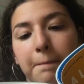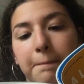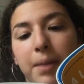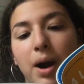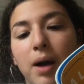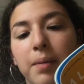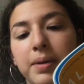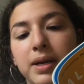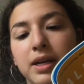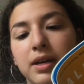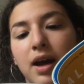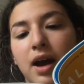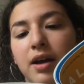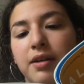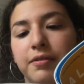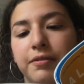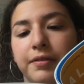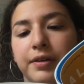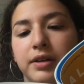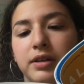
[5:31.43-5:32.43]
Bobby and I
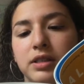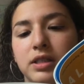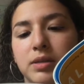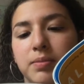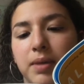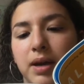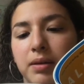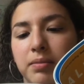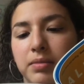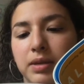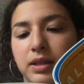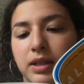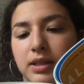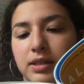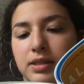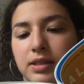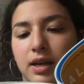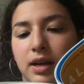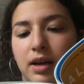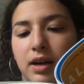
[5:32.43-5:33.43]
first met
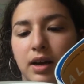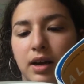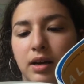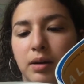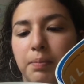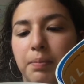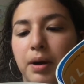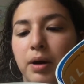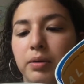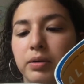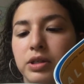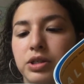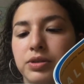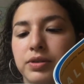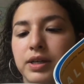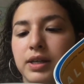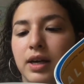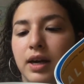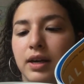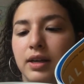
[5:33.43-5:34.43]
Melissa at a
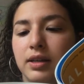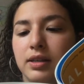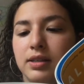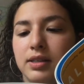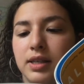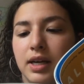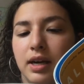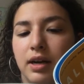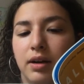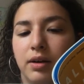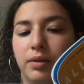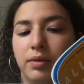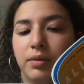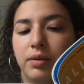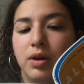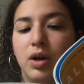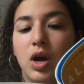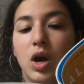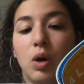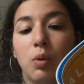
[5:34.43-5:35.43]
poetry night in town
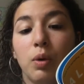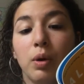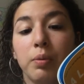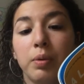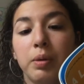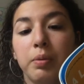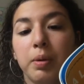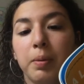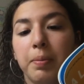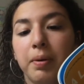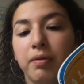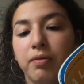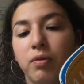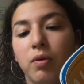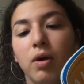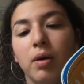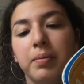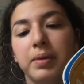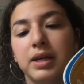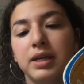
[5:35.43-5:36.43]
where we were
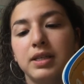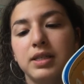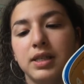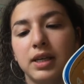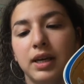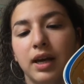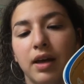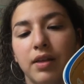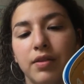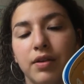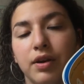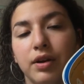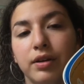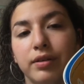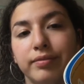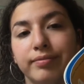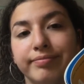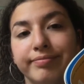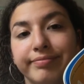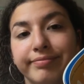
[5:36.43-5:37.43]
performing together.
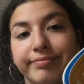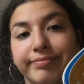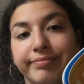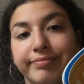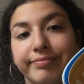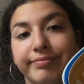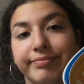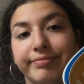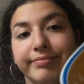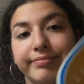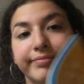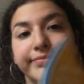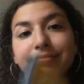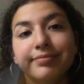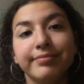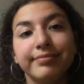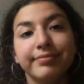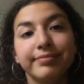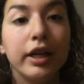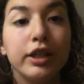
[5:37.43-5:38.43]

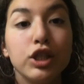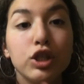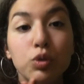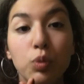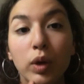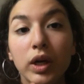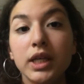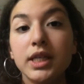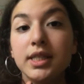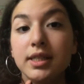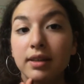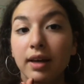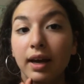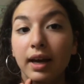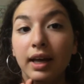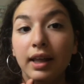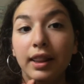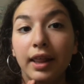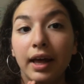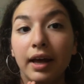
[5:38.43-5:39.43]
I just want to
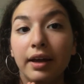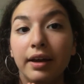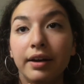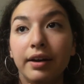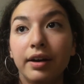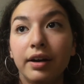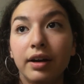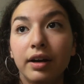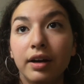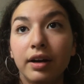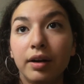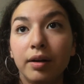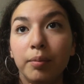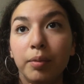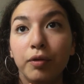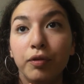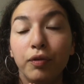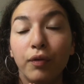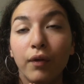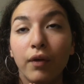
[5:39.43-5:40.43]
say that
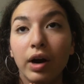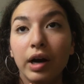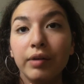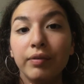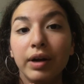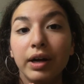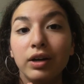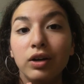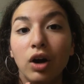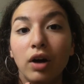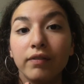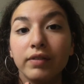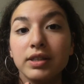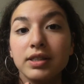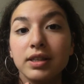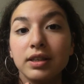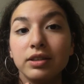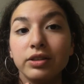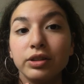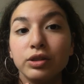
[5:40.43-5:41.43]
before I read
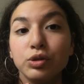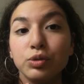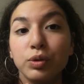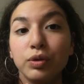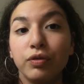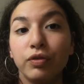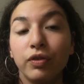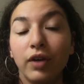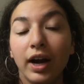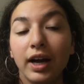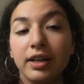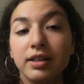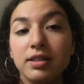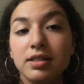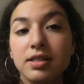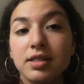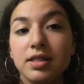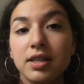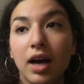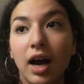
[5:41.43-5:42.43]
Conversations with
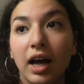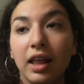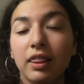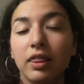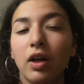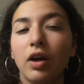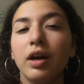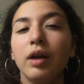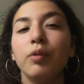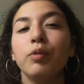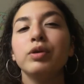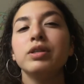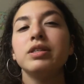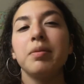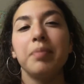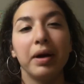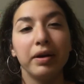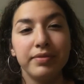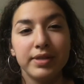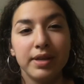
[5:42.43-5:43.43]
Friends, I thought it was
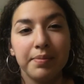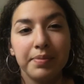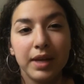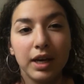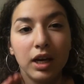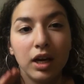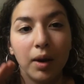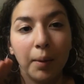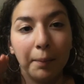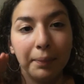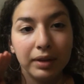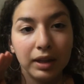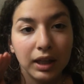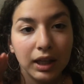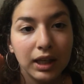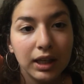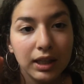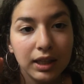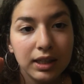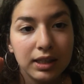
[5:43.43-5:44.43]
about something
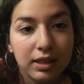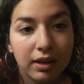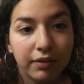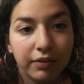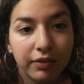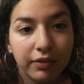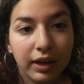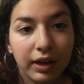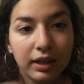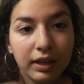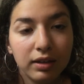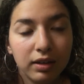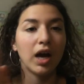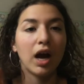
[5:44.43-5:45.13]
completely different.